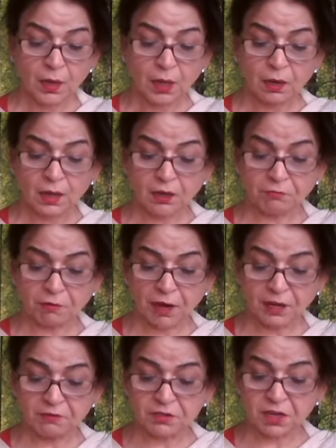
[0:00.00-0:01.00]
Like
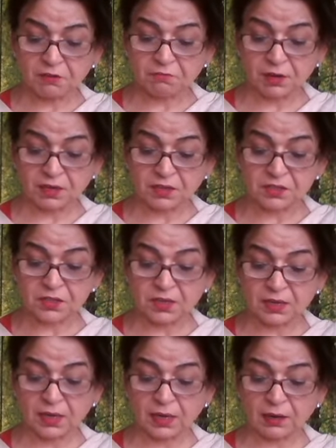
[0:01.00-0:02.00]
five
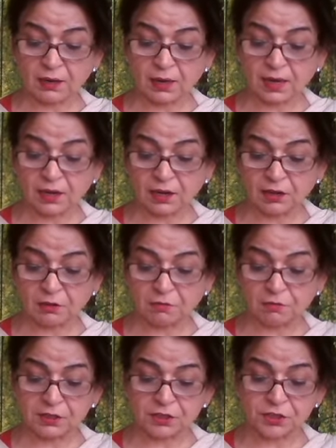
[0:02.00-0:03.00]
sunflares, they attack
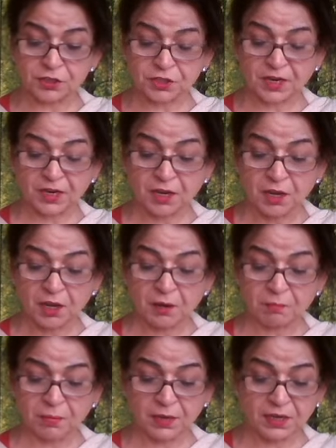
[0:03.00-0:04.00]
Vrishasena,
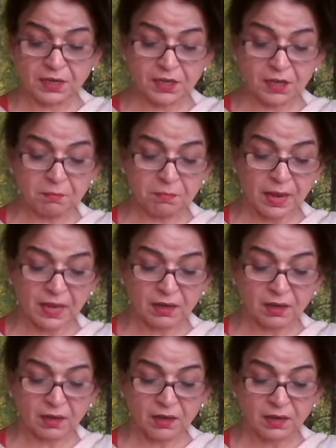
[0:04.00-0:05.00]
beating him back.
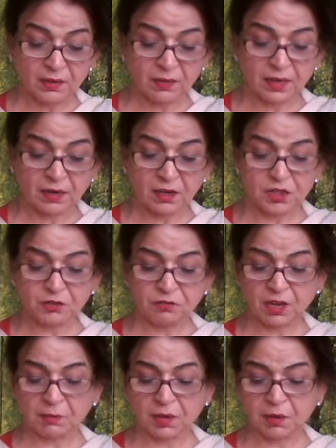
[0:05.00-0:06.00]
Then
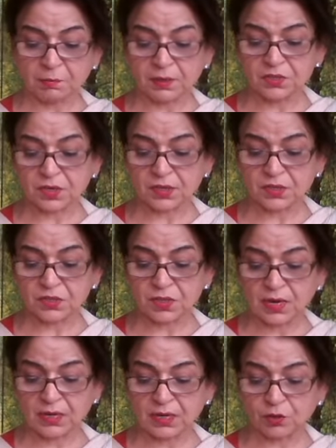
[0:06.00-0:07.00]
Ashwathama appears at his
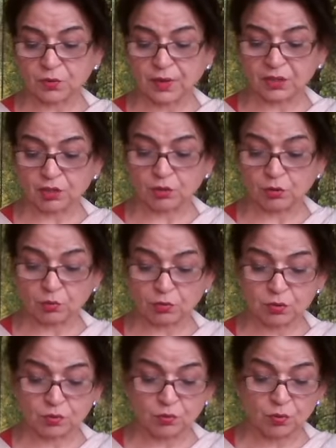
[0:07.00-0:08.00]
side, and together
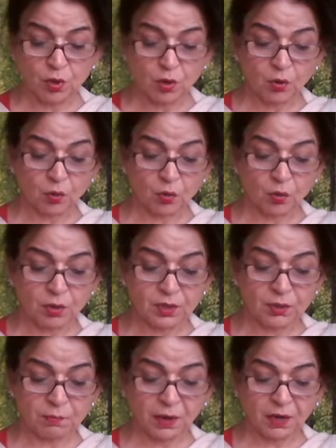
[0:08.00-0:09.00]
those two hold
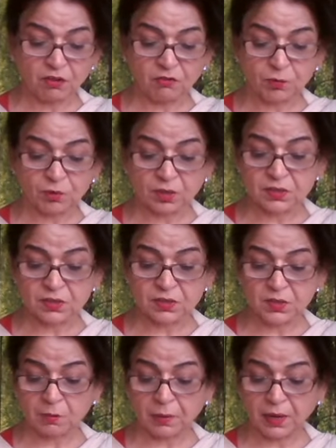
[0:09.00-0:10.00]
the Pandavputras
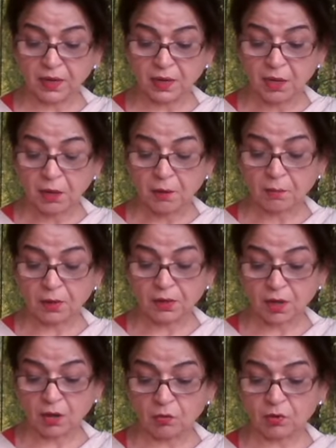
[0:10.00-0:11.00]
at bay. But
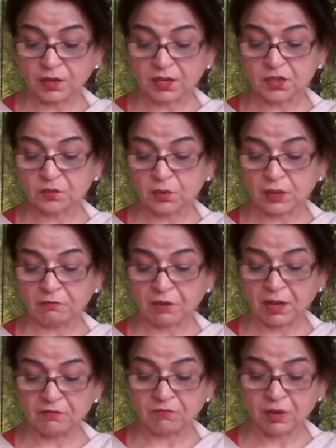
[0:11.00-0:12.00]
how graceful the
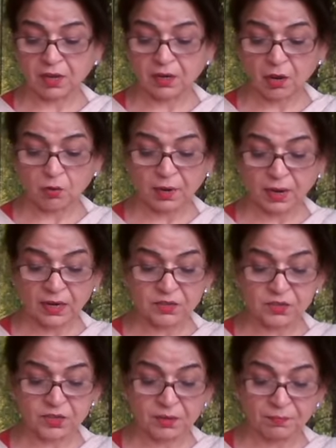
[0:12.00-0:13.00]
five are, how
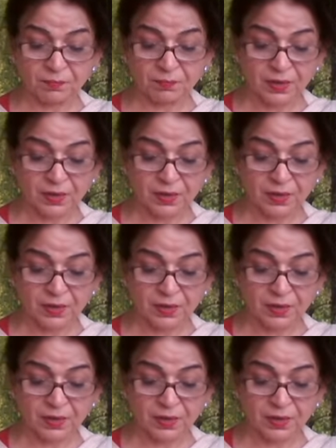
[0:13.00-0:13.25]
handsome.